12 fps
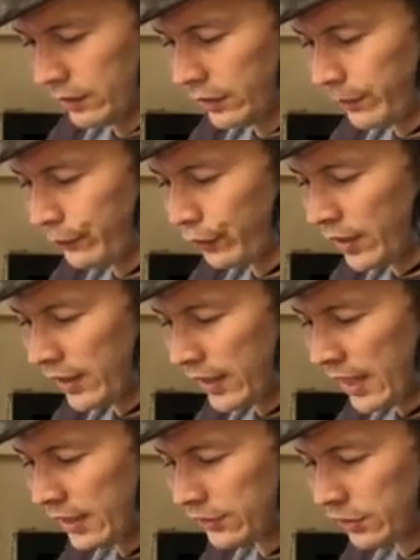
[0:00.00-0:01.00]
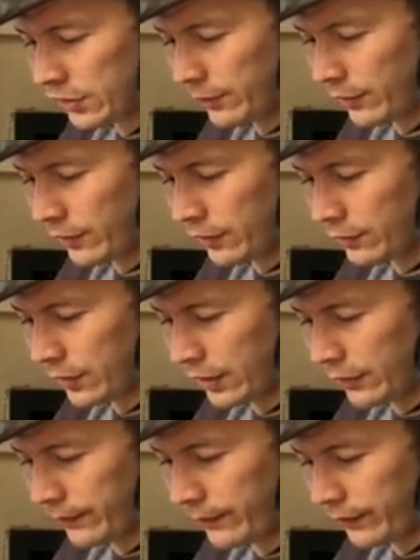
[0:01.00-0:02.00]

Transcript: Some brilliant answers coming in as well.